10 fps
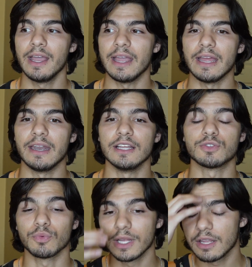And
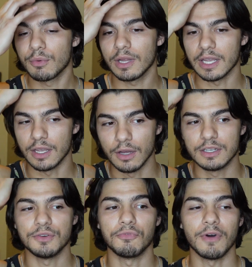it's really, really
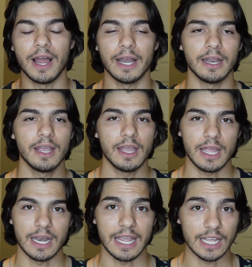good to find
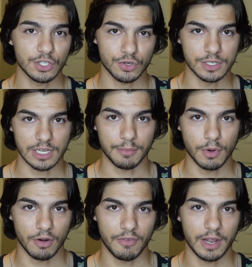an intrinsic
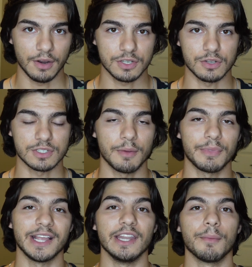motivator. So
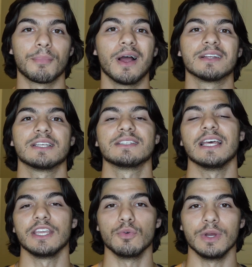something in the process
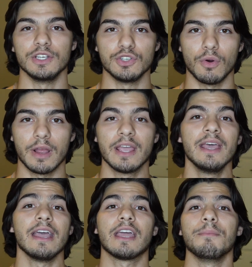that you enjoy.
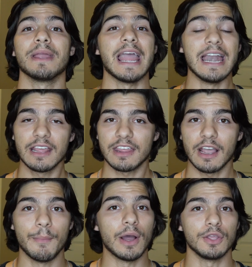It be anything
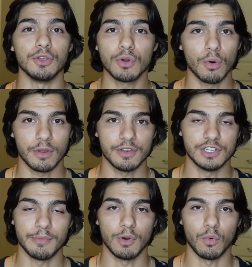about you going to the
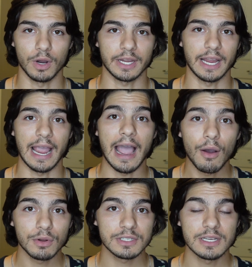gym and working
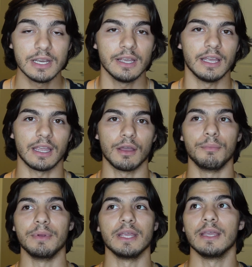out. It
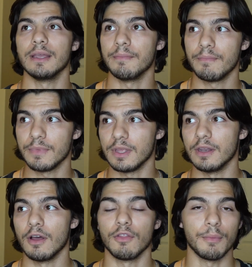could be, you
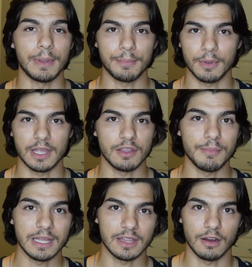know, the people that you
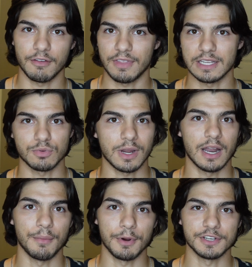meet there, if that's what
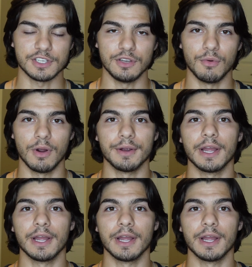kind of person you are.